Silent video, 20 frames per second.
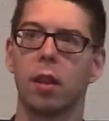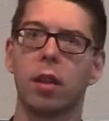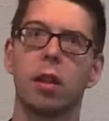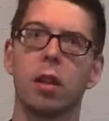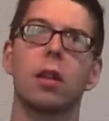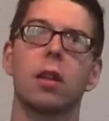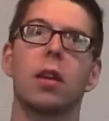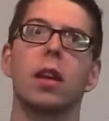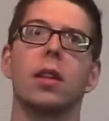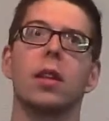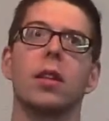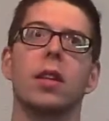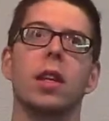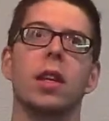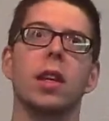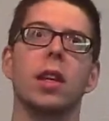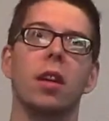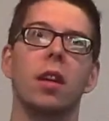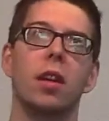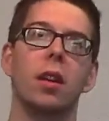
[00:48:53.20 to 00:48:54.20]
let's see
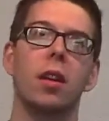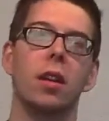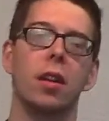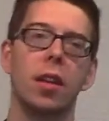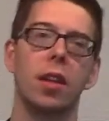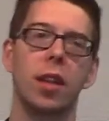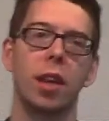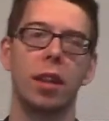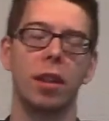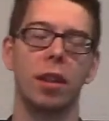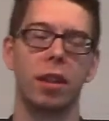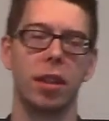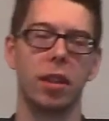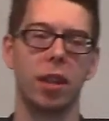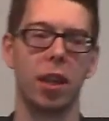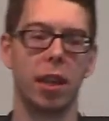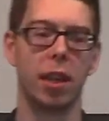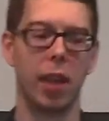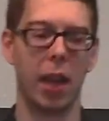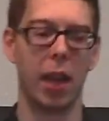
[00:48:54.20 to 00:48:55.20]
here, get
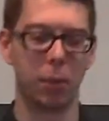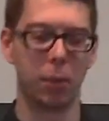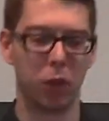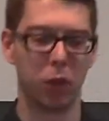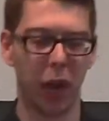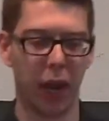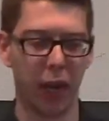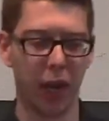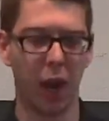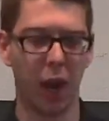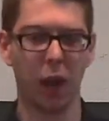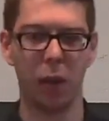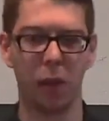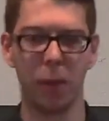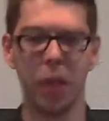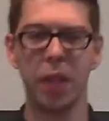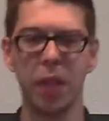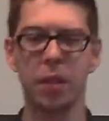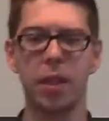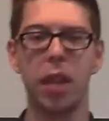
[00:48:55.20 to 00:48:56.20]
the names right.
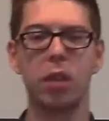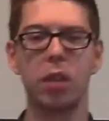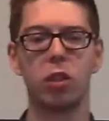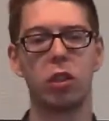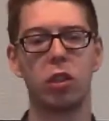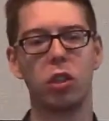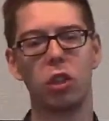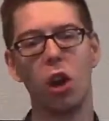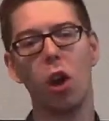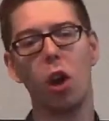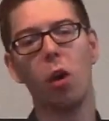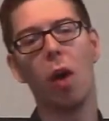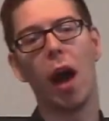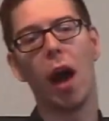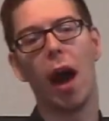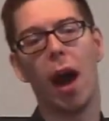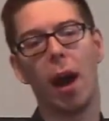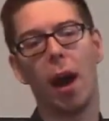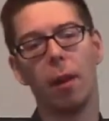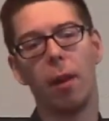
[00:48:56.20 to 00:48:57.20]
He sends
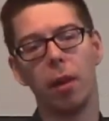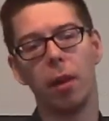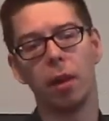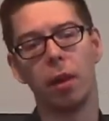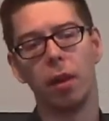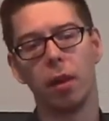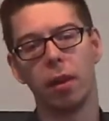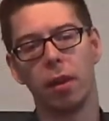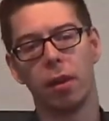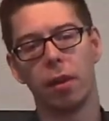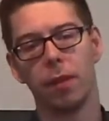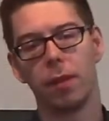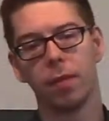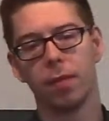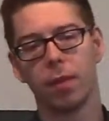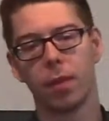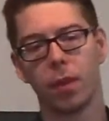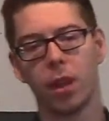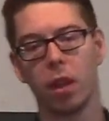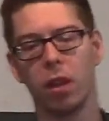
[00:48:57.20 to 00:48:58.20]
Joab
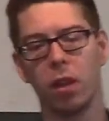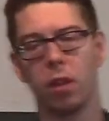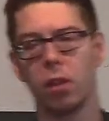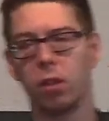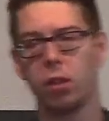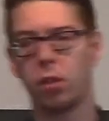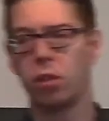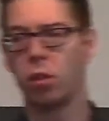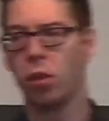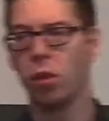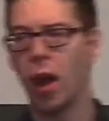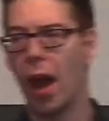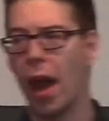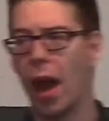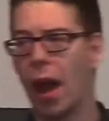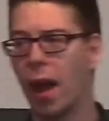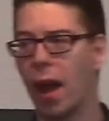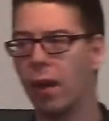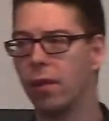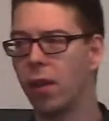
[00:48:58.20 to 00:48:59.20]
to
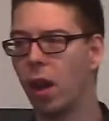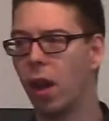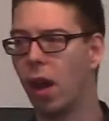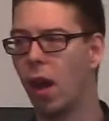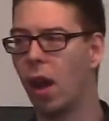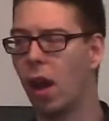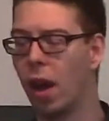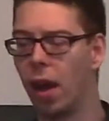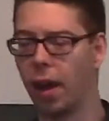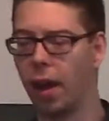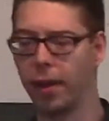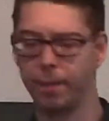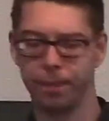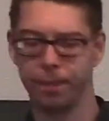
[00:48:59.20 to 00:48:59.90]
have